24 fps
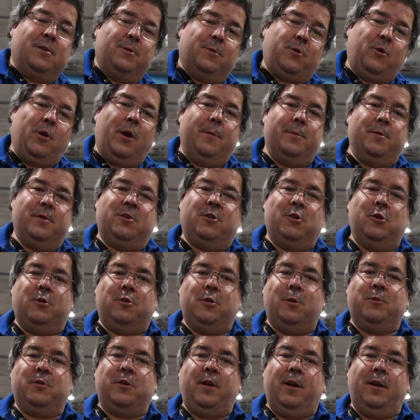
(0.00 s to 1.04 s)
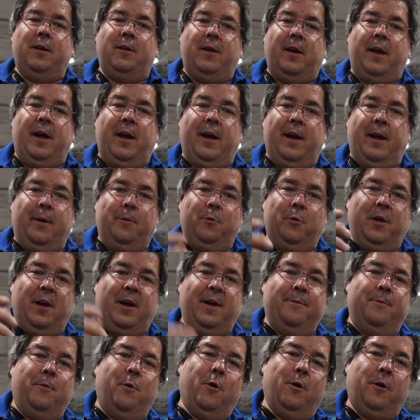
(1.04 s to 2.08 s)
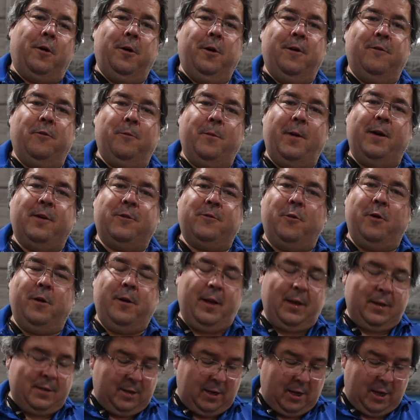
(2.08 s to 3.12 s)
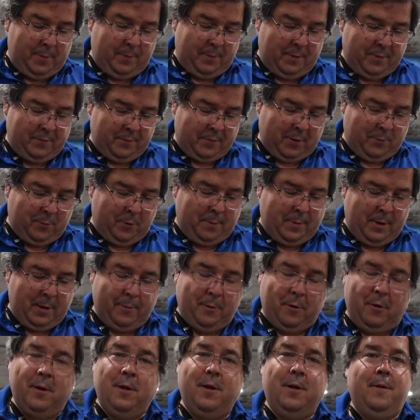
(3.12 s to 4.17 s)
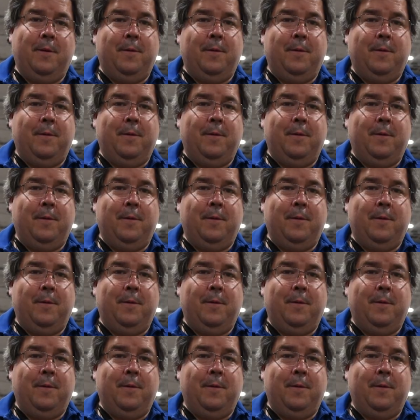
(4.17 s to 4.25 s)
to subscribe to this YouTube channel, and we'll have more good information for you next time, and remember,